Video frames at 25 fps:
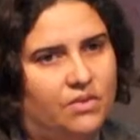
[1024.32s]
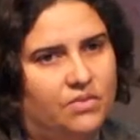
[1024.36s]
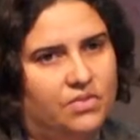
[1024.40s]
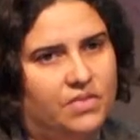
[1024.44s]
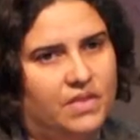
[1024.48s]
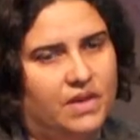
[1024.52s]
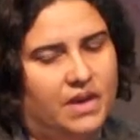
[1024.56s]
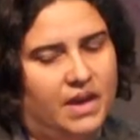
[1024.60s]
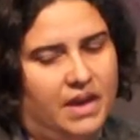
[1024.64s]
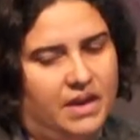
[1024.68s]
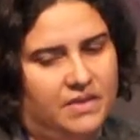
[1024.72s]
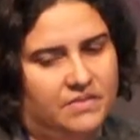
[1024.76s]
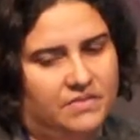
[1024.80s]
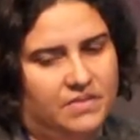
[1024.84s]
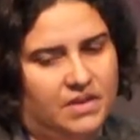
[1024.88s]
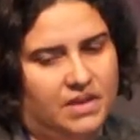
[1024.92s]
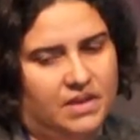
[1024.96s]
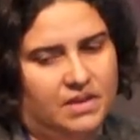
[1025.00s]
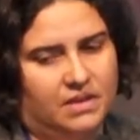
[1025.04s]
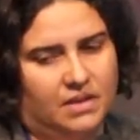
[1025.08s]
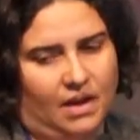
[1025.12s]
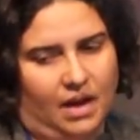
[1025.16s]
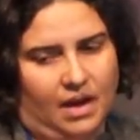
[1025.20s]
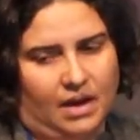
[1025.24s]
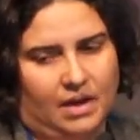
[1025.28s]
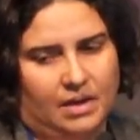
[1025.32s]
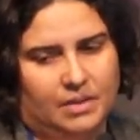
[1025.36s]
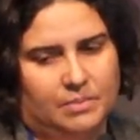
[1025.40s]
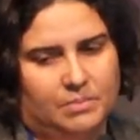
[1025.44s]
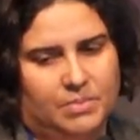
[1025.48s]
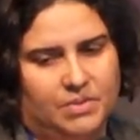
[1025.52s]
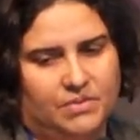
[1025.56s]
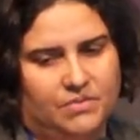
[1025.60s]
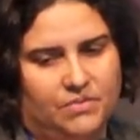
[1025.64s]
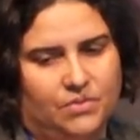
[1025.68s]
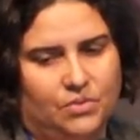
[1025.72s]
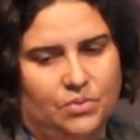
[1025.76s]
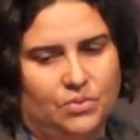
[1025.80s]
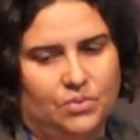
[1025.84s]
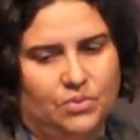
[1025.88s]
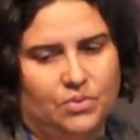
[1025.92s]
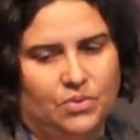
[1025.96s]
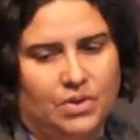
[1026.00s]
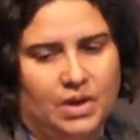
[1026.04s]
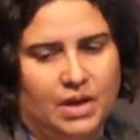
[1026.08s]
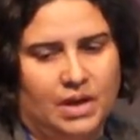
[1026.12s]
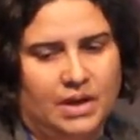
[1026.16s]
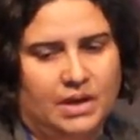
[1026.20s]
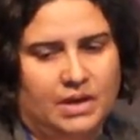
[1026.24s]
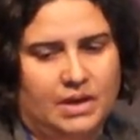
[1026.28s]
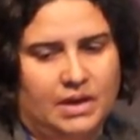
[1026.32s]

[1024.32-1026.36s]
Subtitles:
on the evening before